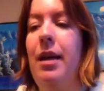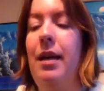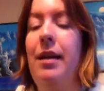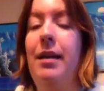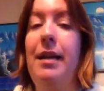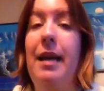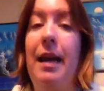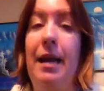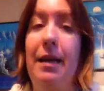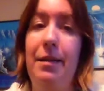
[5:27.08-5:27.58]

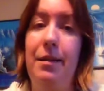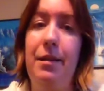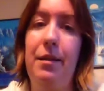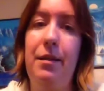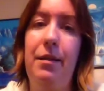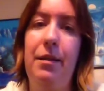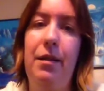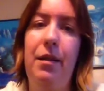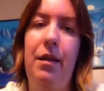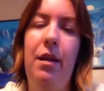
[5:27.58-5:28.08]
Next,
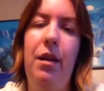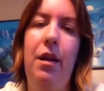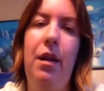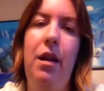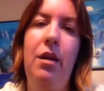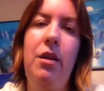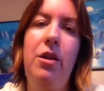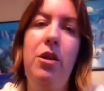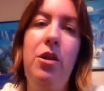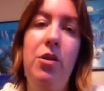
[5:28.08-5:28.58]

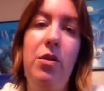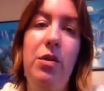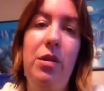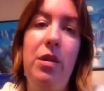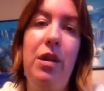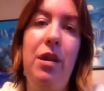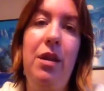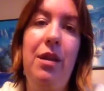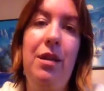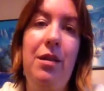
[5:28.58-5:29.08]

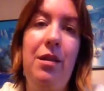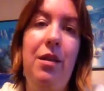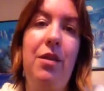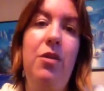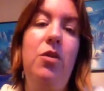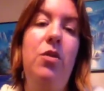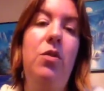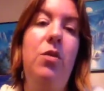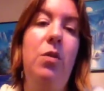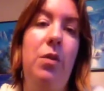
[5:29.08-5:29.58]
using
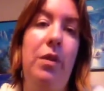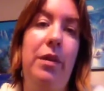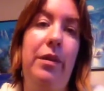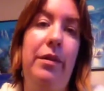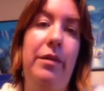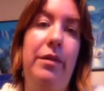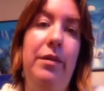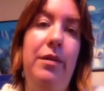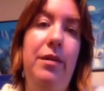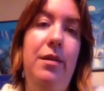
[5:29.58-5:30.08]
essential
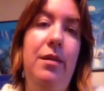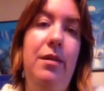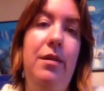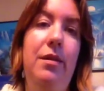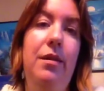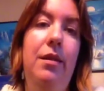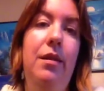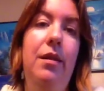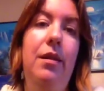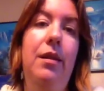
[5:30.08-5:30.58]
oils
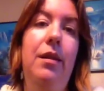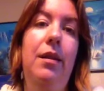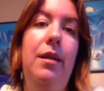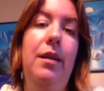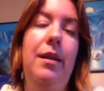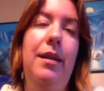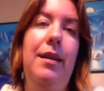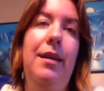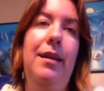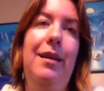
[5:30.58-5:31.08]

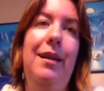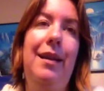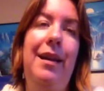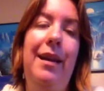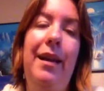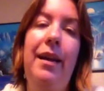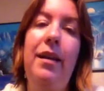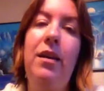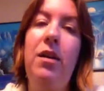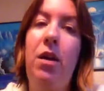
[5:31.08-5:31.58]

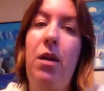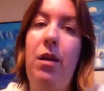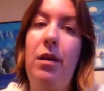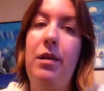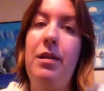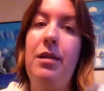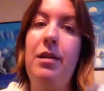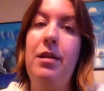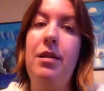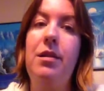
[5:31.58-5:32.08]
can
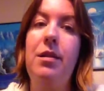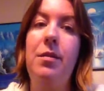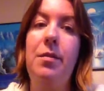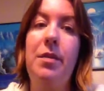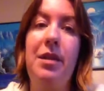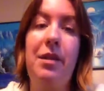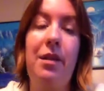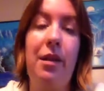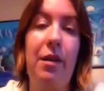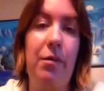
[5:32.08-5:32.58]
cause some
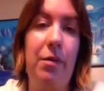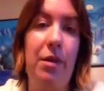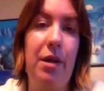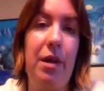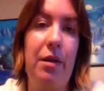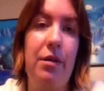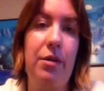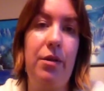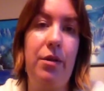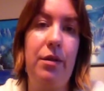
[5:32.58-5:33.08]
skin
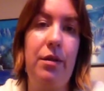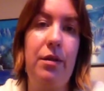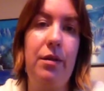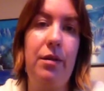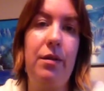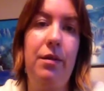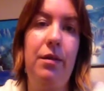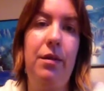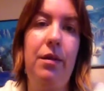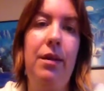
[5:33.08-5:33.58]
reactions.
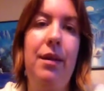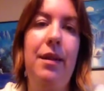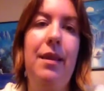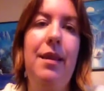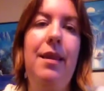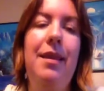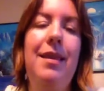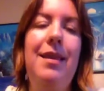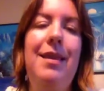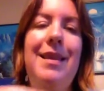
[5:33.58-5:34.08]

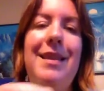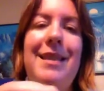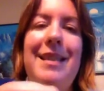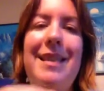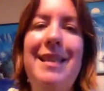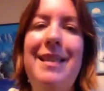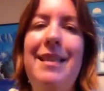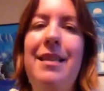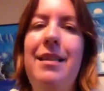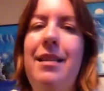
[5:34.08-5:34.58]
This
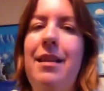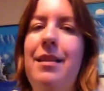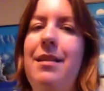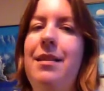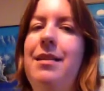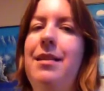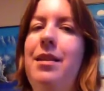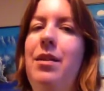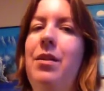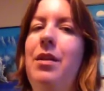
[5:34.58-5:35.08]
isn't
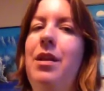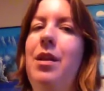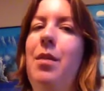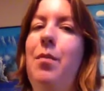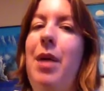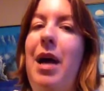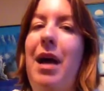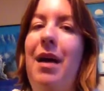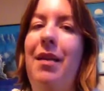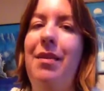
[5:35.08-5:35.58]
necessarily a
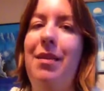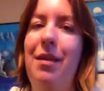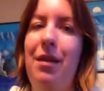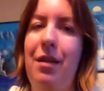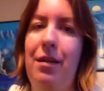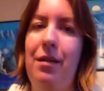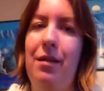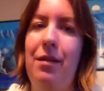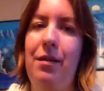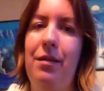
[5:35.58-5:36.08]
bad
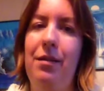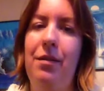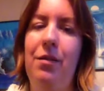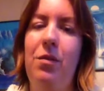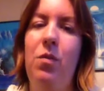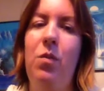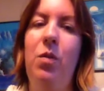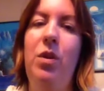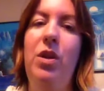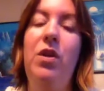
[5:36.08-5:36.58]
thing.
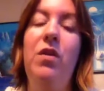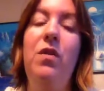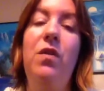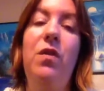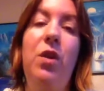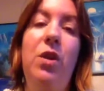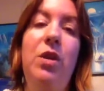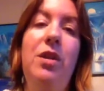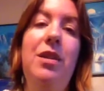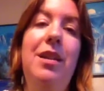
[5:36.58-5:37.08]
When you
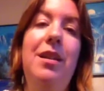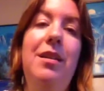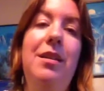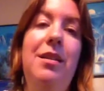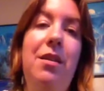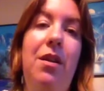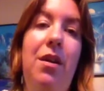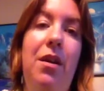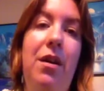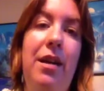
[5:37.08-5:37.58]
first get
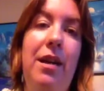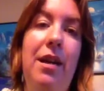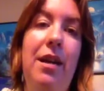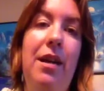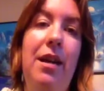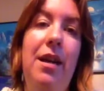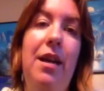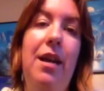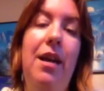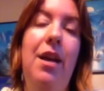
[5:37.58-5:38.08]
started,
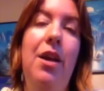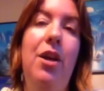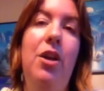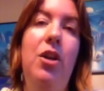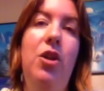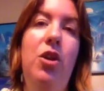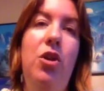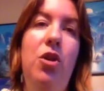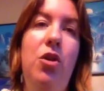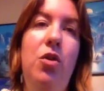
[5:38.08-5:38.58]

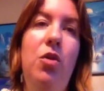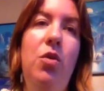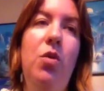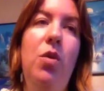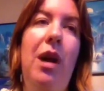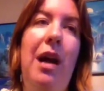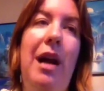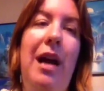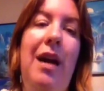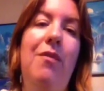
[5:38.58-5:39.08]
you
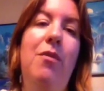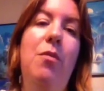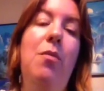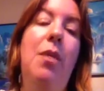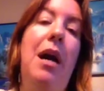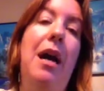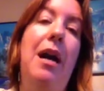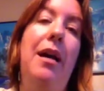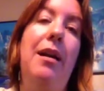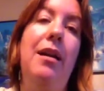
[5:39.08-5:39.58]
have a
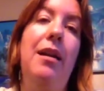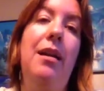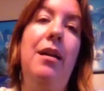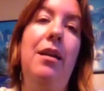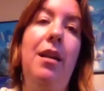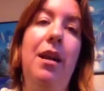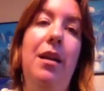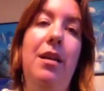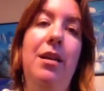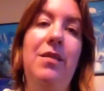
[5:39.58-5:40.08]
body
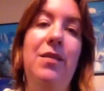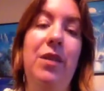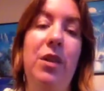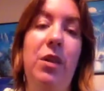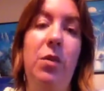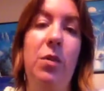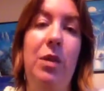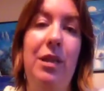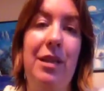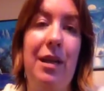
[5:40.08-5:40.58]
that is filled
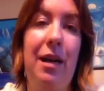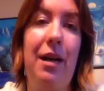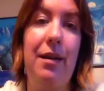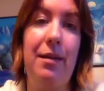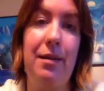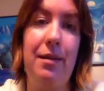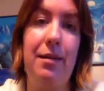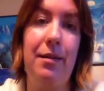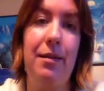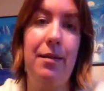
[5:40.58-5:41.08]
with
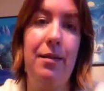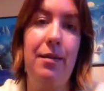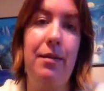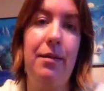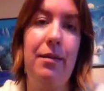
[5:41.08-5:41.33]
toxins.